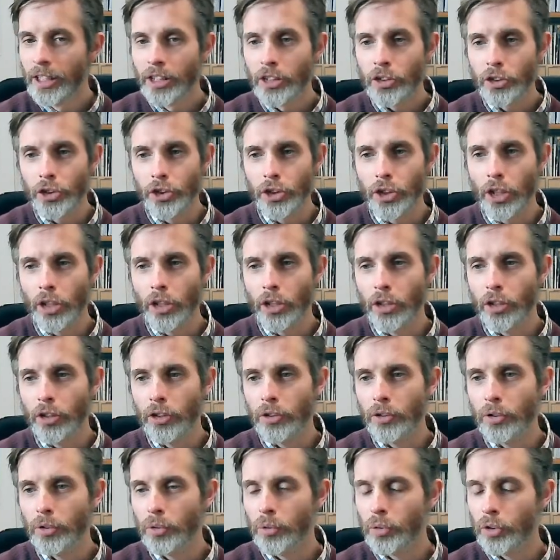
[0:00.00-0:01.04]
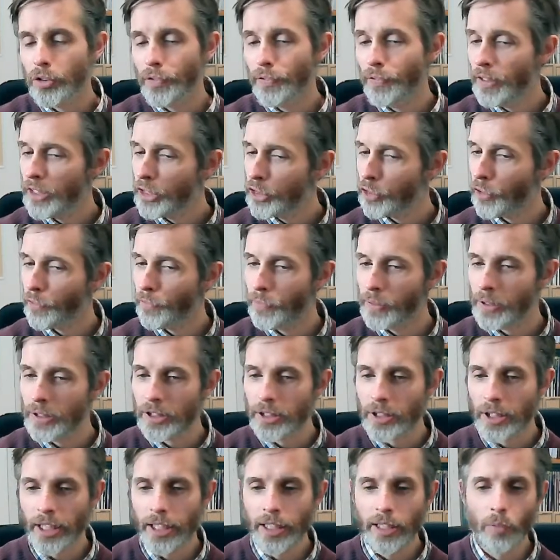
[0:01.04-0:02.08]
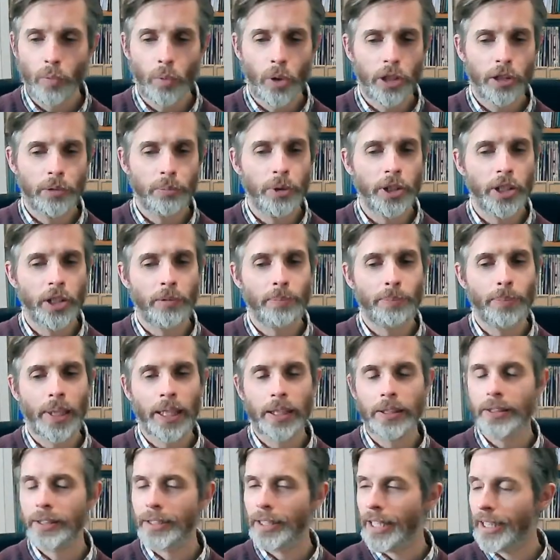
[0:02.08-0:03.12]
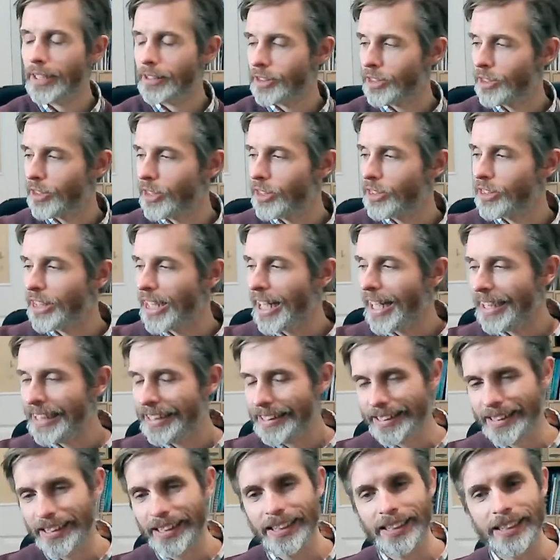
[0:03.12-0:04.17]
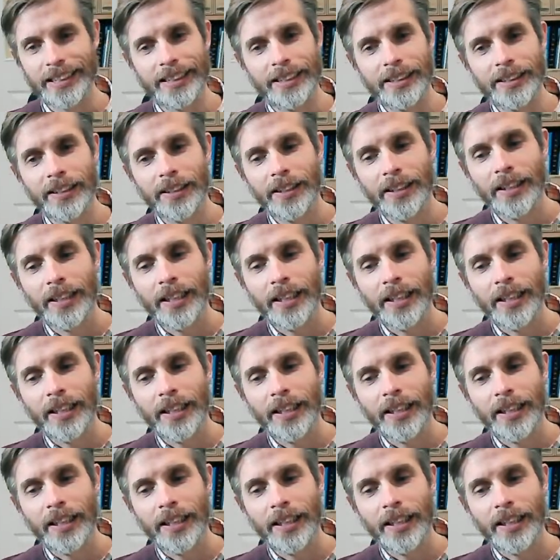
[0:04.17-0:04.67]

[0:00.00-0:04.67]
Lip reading: So to finish off with today, why don't we go back to exercise 18,